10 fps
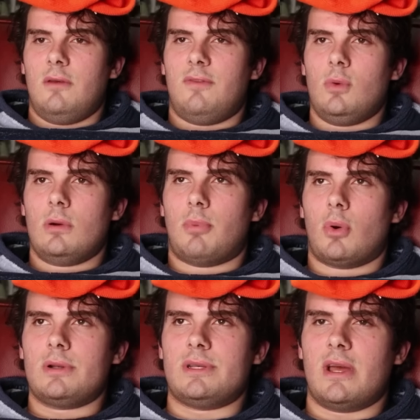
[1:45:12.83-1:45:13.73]
If you were
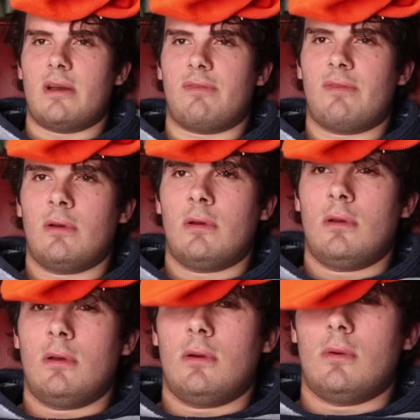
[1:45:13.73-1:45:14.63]
born deaf,
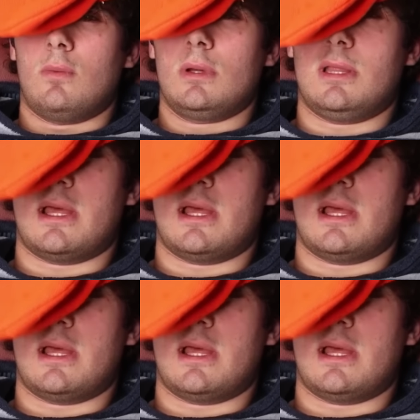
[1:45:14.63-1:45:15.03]
what